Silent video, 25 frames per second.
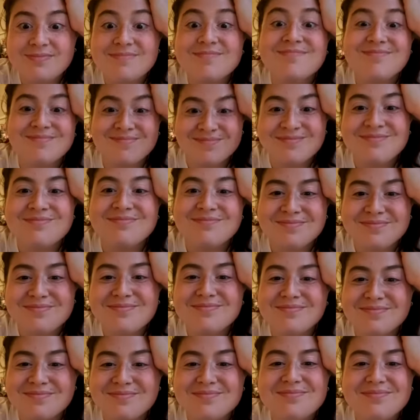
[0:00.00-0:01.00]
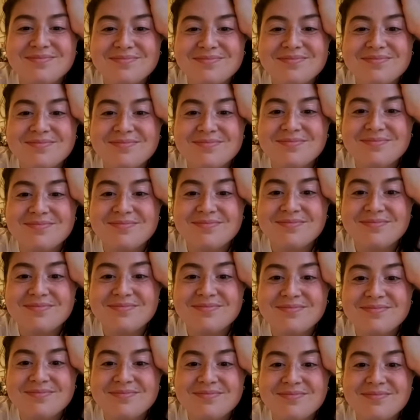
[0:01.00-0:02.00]

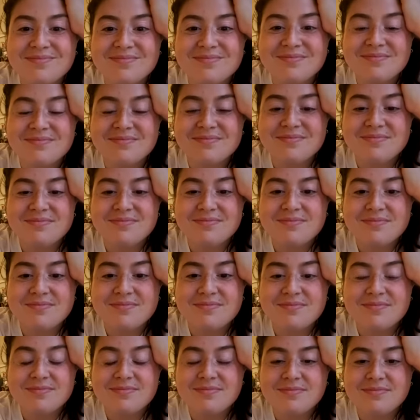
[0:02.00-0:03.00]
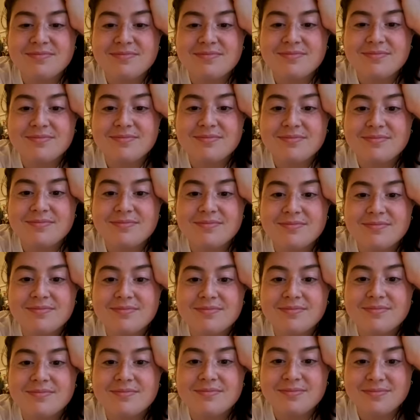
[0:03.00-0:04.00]

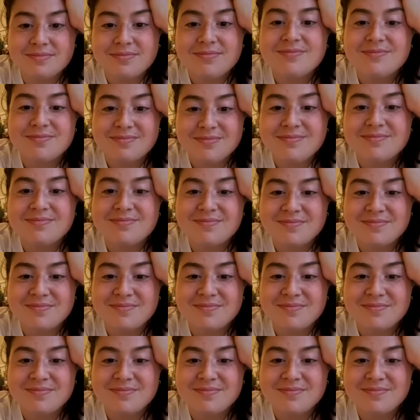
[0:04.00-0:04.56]
No words are spoken by the person on screen.